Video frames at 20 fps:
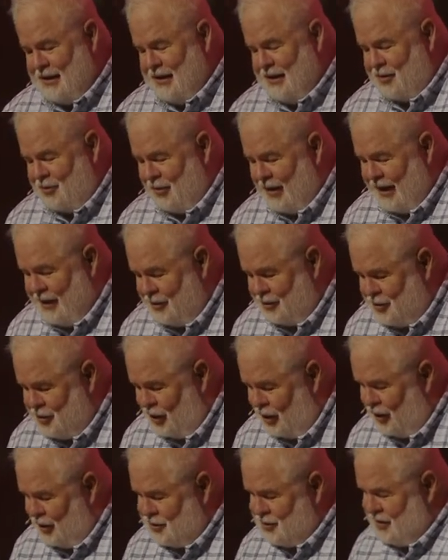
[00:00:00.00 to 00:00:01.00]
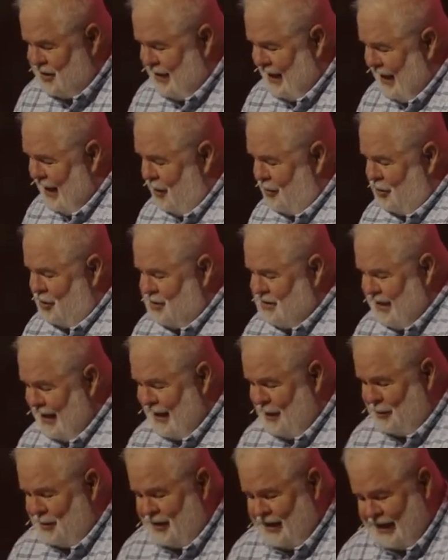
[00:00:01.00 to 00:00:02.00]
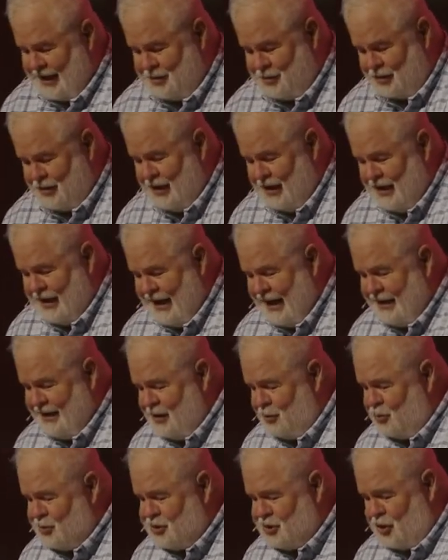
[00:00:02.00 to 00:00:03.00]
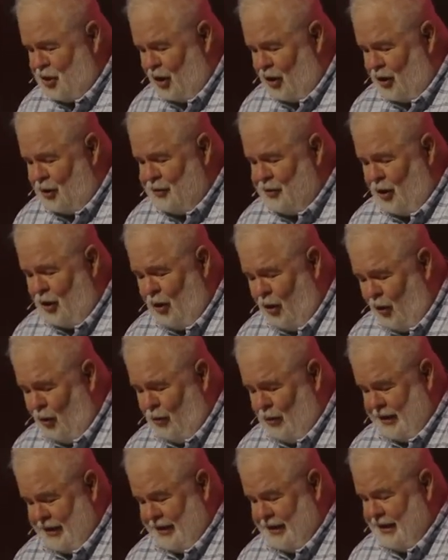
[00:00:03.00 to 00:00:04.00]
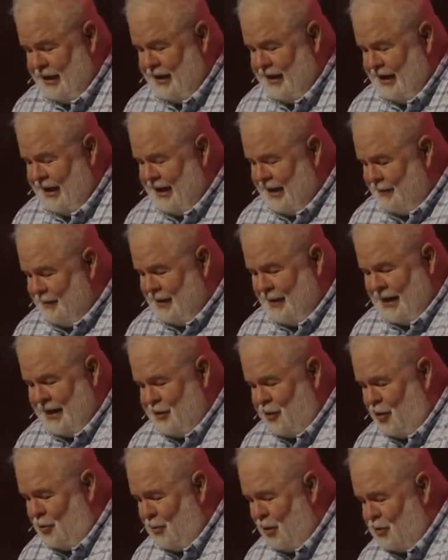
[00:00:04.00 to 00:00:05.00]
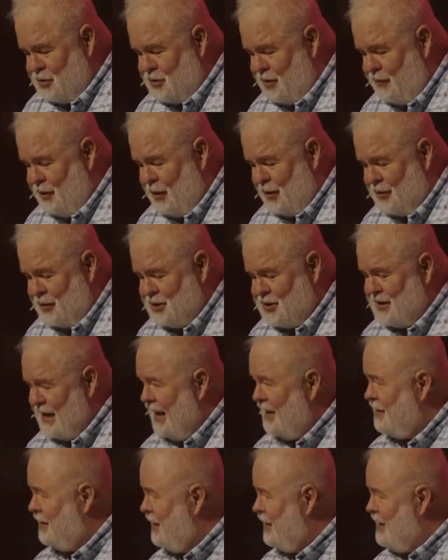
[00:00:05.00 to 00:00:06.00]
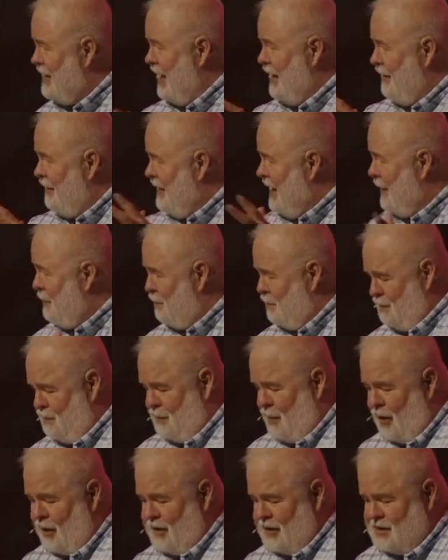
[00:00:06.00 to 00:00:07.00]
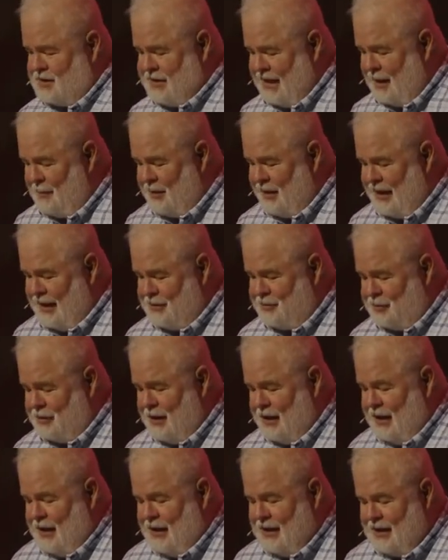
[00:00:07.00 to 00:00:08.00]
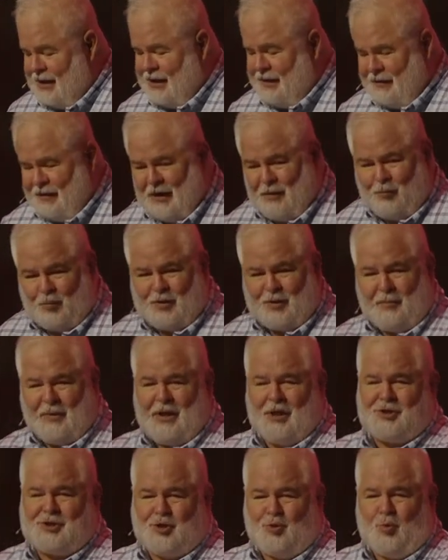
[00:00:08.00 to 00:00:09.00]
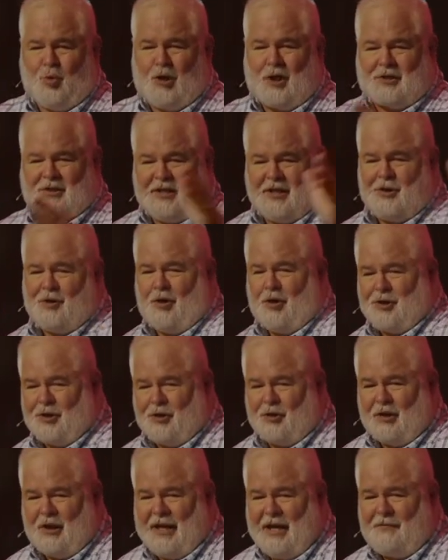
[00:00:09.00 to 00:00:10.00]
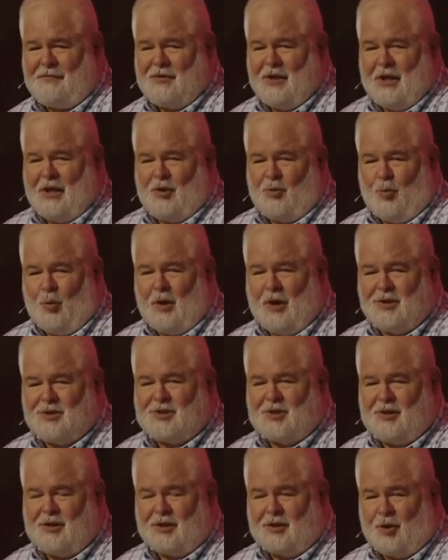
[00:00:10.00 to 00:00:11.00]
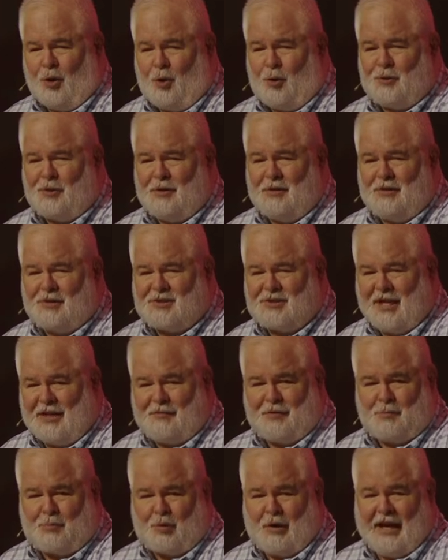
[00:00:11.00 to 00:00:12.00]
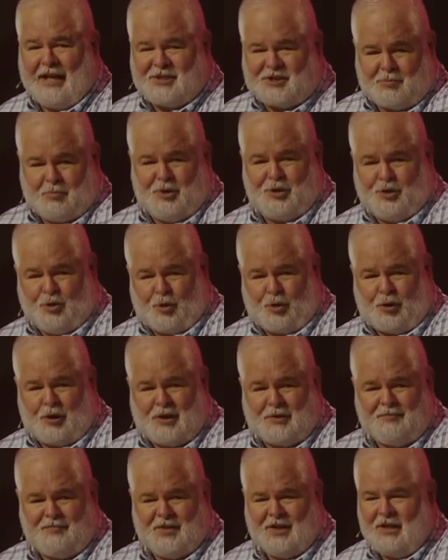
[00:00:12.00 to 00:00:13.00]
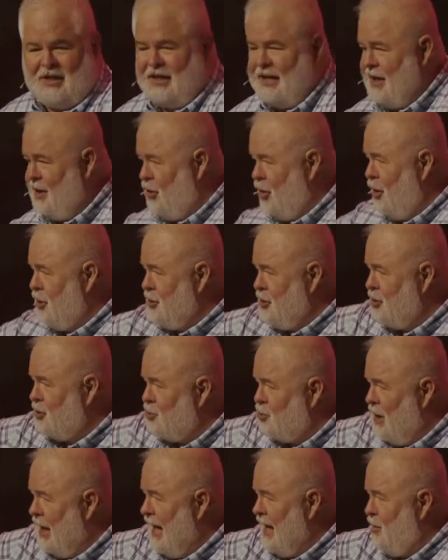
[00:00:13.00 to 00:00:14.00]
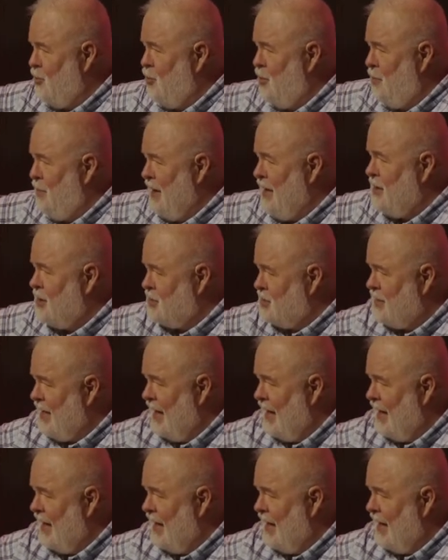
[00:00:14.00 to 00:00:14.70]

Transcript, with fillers: writer calls the outer tabernacle, and it was called the holy. And I know most of you understand that in that part of the tabernacle, the minute you walked in, on your left was the golden 7-branch menorah, and on your right would be the